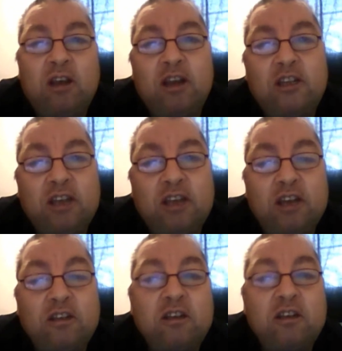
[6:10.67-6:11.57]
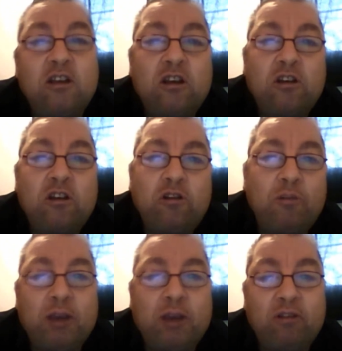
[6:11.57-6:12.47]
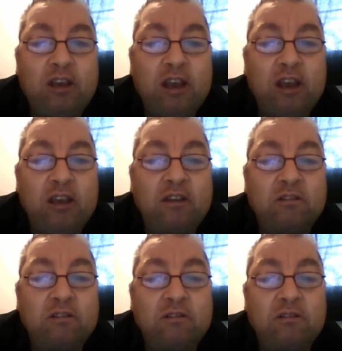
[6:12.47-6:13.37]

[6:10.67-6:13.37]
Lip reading: And he said, "You'll be okay.